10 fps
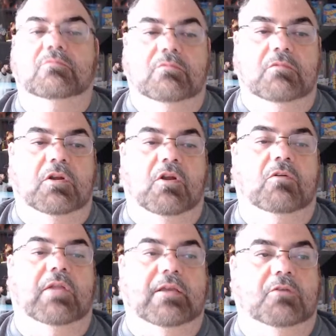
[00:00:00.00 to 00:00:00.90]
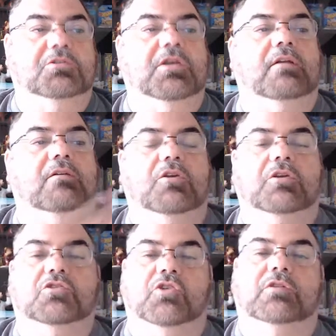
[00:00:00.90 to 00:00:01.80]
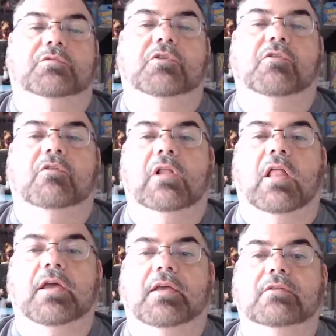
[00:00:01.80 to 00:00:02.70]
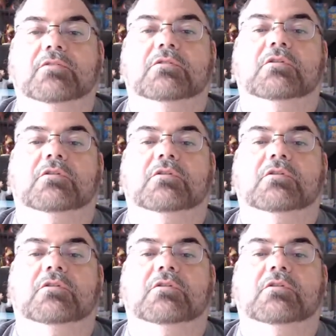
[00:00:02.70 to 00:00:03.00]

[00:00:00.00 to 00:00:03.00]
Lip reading: like you said, you could search for your clients.